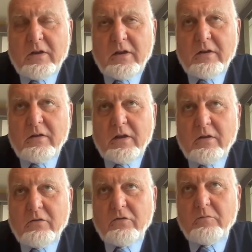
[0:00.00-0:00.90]

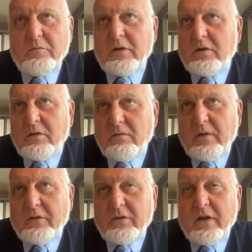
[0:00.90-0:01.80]
and should be
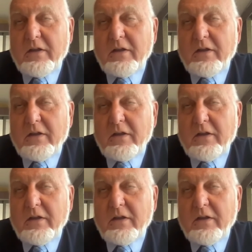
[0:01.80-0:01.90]
invested.